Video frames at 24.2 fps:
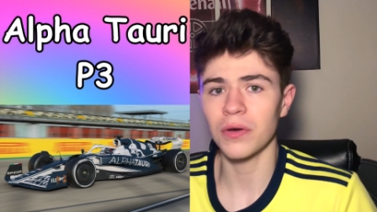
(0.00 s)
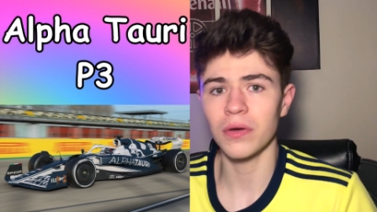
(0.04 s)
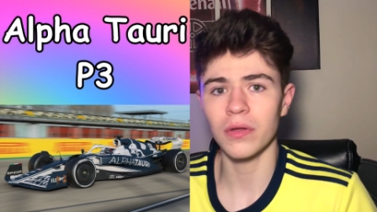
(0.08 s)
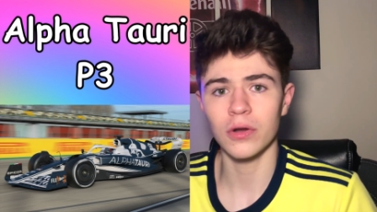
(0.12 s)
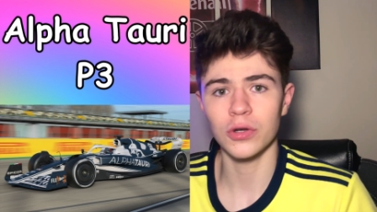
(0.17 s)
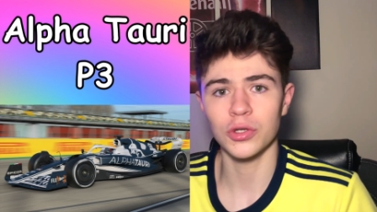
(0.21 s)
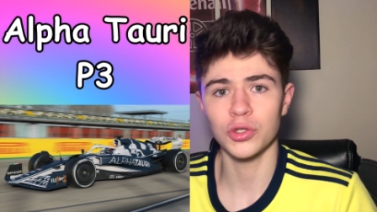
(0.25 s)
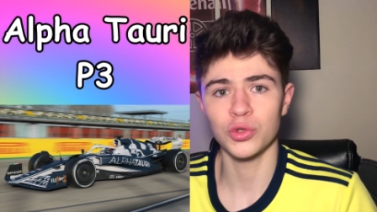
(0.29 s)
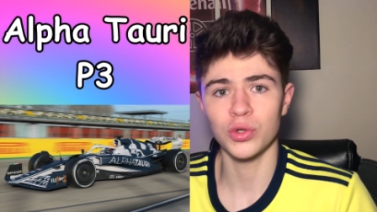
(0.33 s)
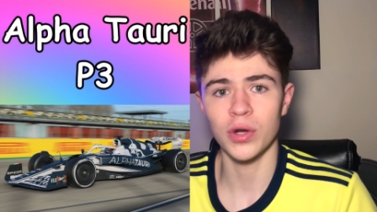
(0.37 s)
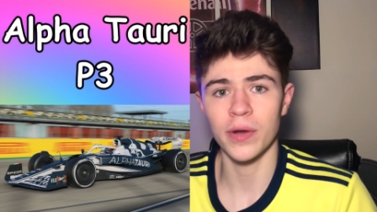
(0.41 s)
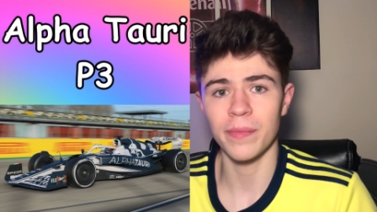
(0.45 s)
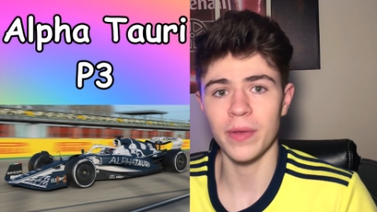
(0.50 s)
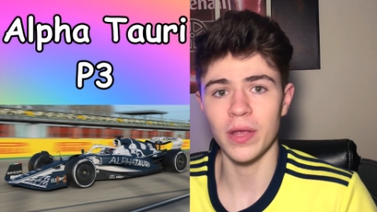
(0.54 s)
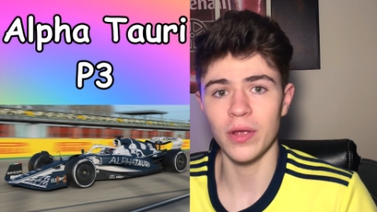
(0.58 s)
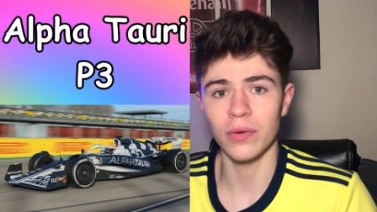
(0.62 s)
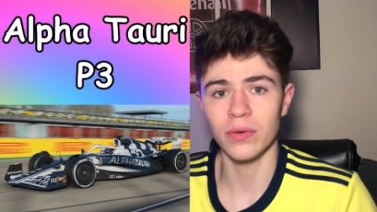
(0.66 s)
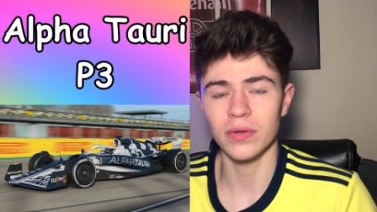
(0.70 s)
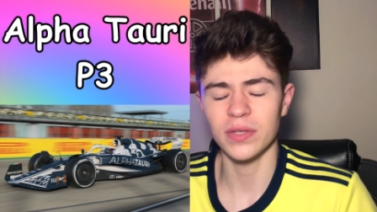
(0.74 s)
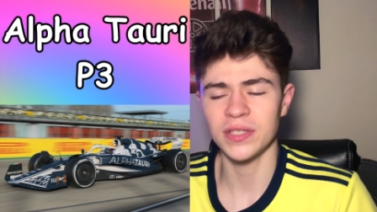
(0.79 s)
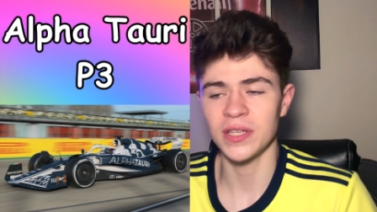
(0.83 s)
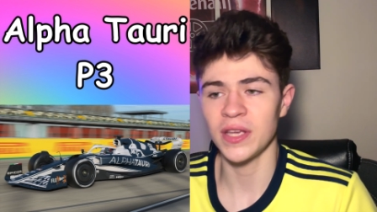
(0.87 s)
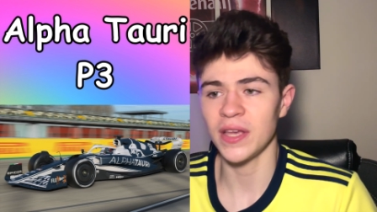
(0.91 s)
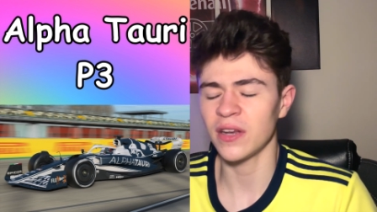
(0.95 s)

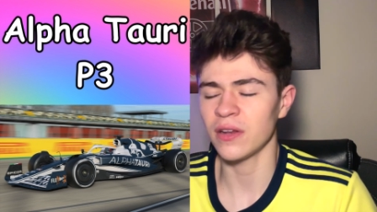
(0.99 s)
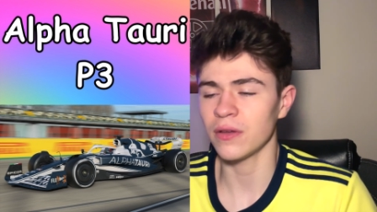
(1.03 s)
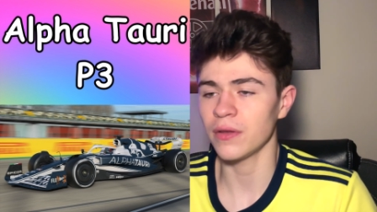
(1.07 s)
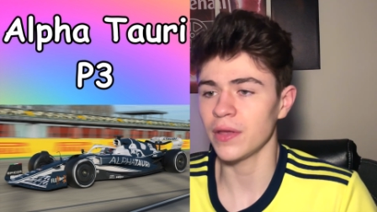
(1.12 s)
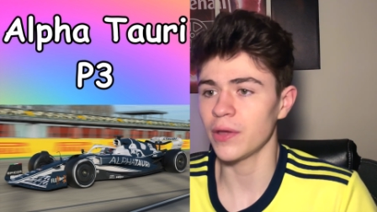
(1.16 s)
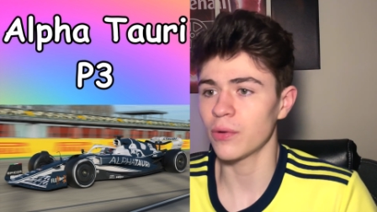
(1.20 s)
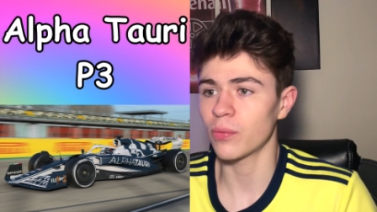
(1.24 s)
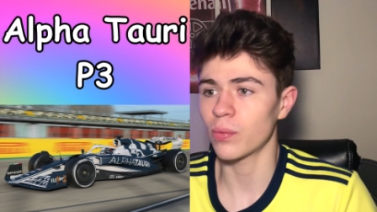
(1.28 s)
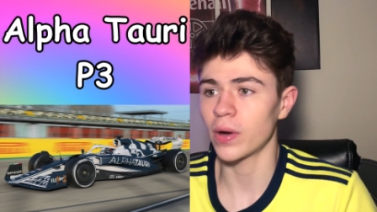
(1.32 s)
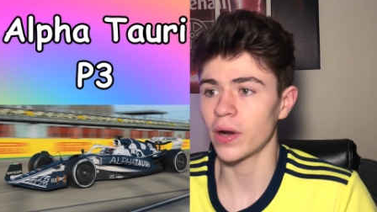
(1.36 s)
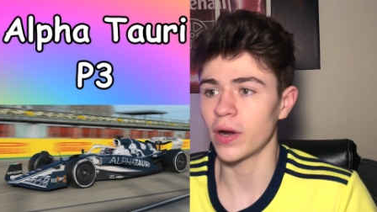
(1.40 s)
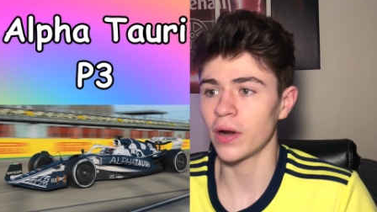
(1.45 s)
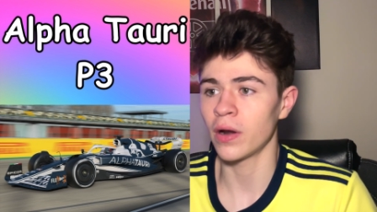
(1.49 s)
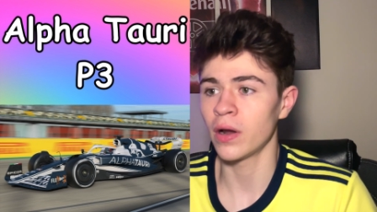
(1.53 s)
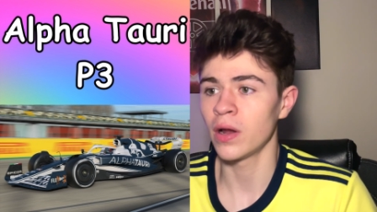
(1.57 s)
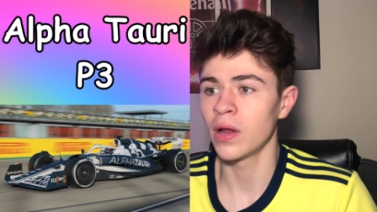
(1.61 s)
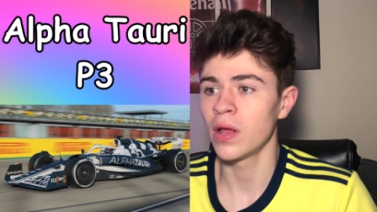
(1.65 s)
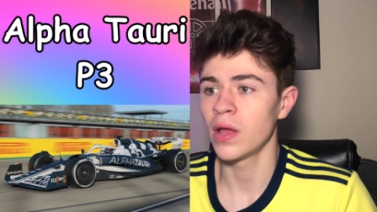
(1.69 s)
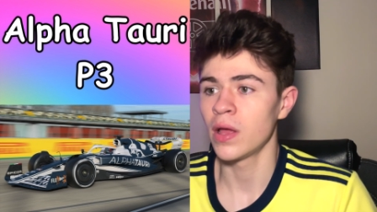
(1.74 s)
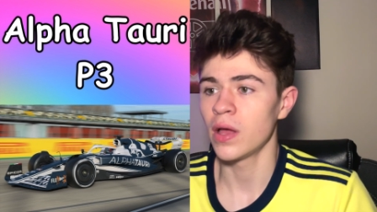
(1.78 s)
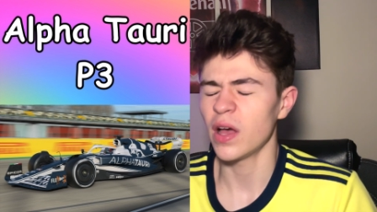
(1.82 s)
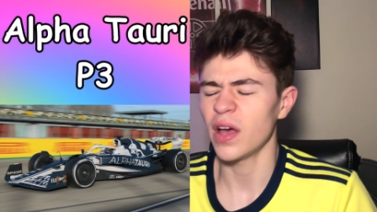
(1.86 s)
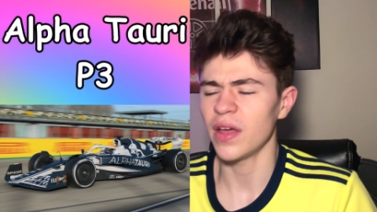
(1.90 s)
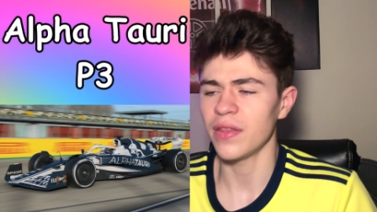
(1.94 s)
tribute to Italy, where
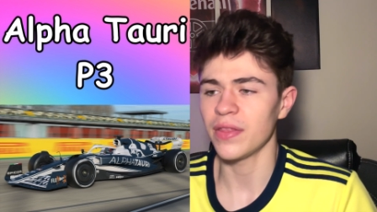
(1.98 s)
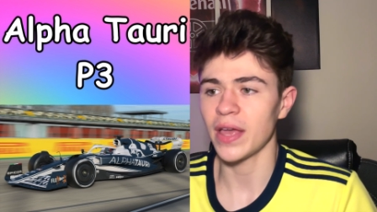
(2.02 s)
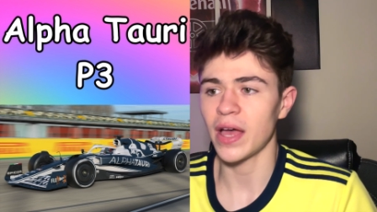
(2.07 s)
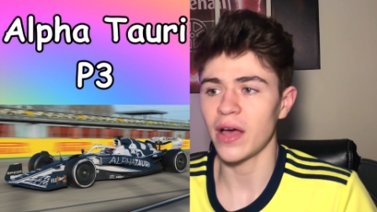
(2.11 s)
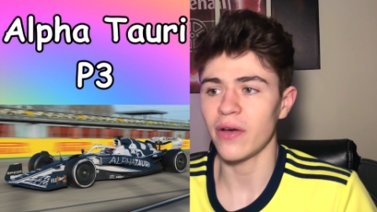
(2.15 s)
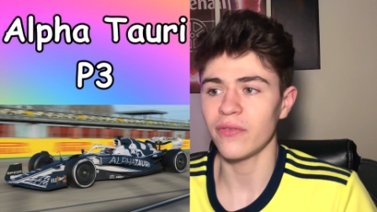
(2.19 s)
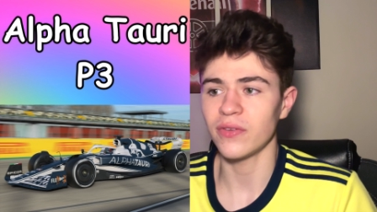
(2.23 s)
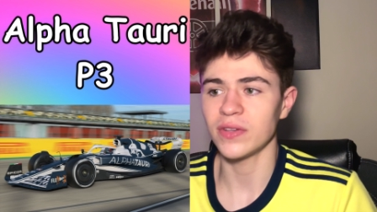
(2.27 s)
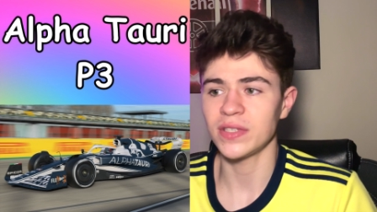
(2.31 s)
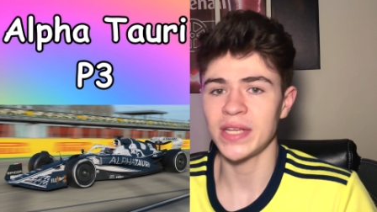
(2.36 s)
the Alpha